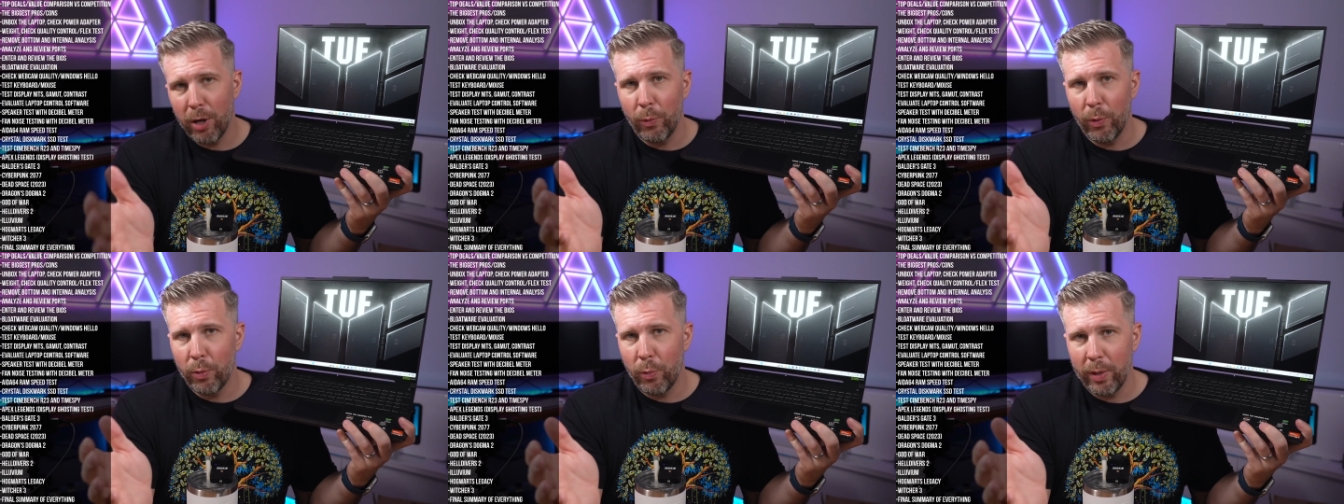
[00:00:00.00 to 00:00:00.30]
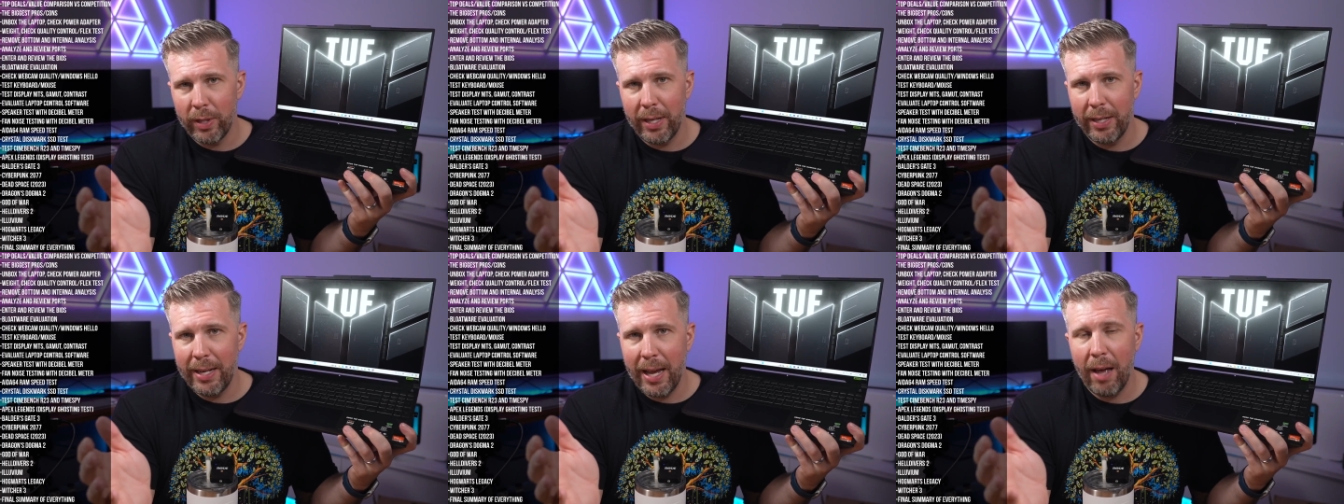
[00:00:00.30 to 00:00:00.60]
with what
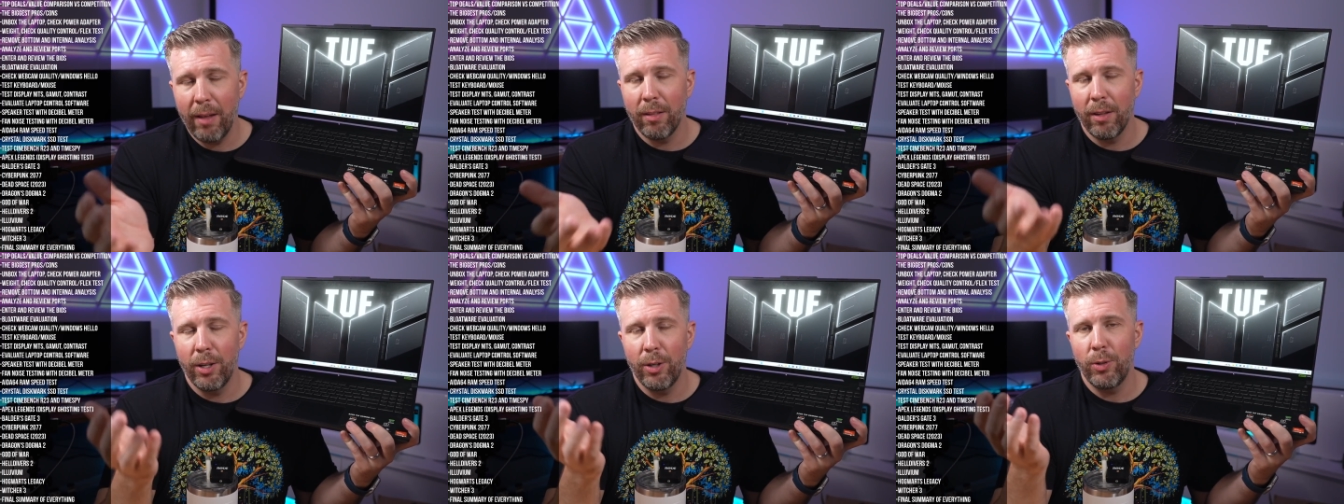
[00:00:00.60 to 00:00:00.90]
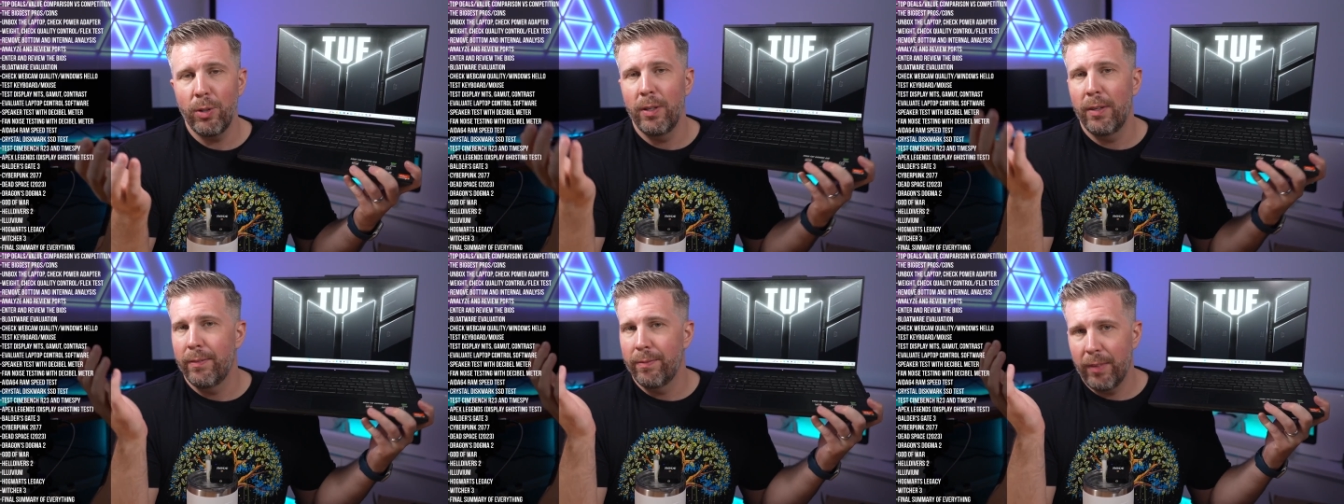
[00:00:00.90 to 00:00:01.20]
they download
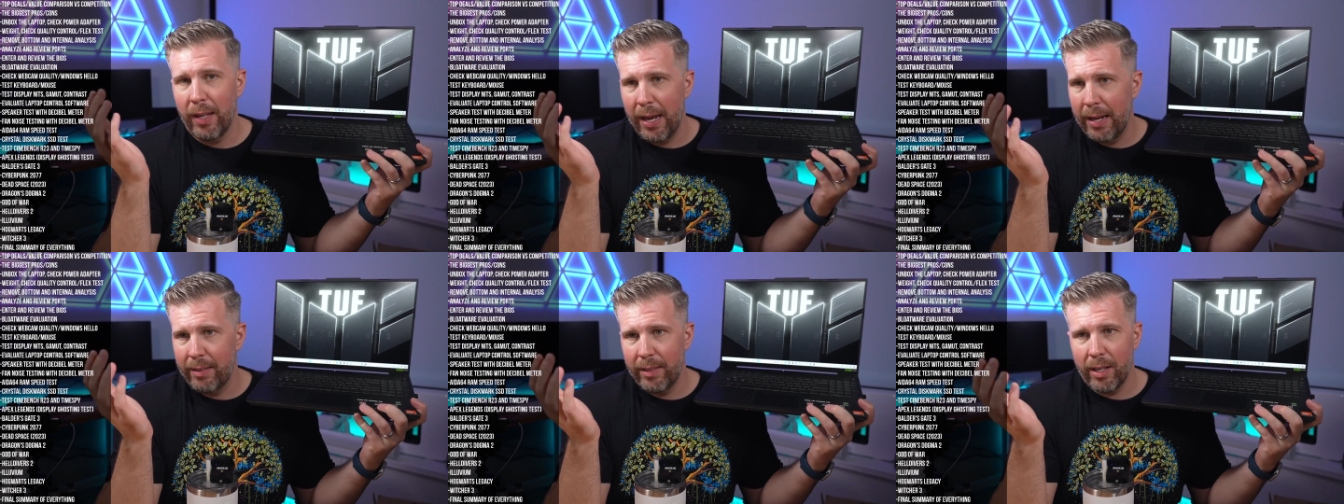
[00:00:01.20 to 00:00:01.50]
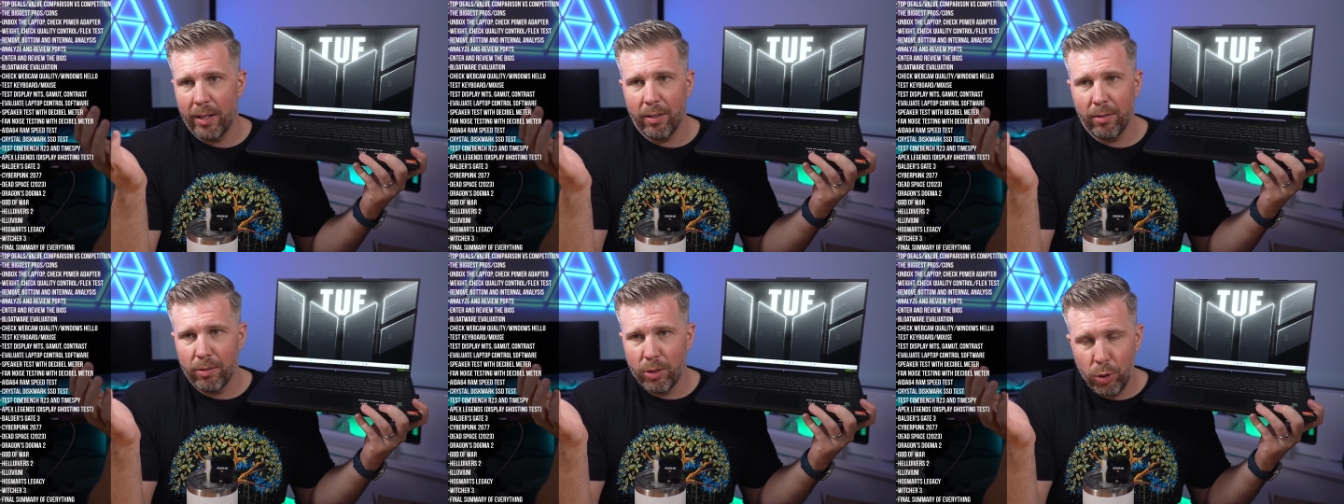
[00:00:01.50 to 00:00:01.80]
and
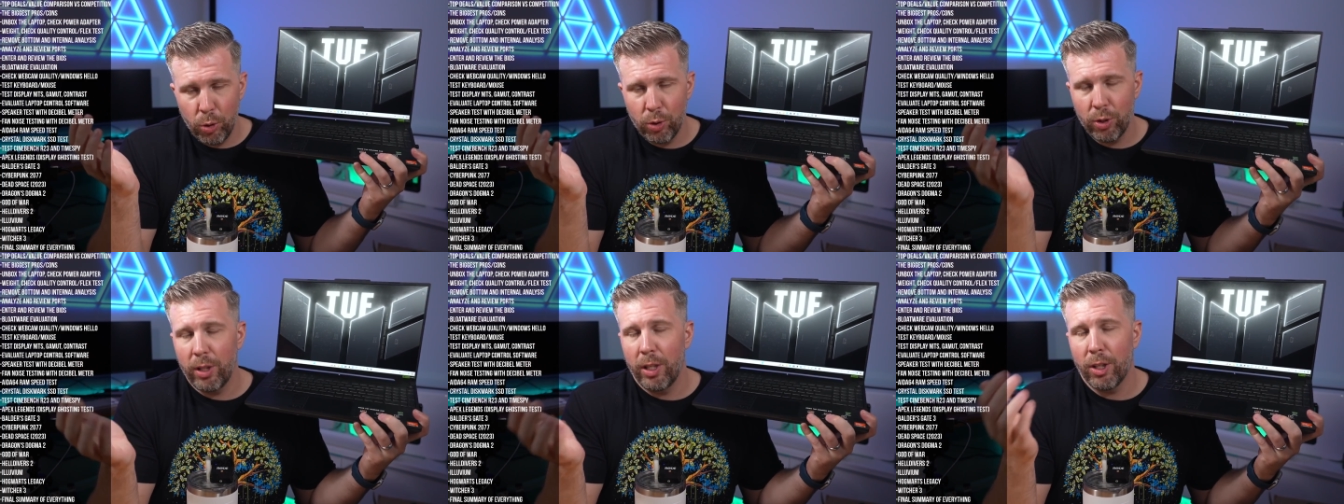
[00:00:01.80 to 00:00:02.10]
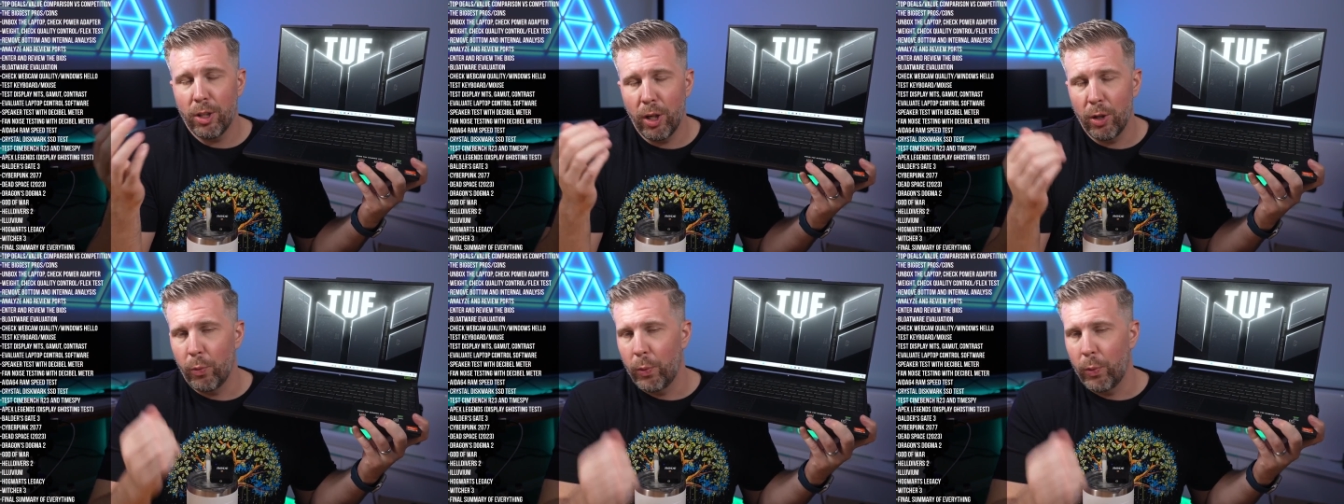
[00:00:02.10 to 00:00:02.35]
they're usually good.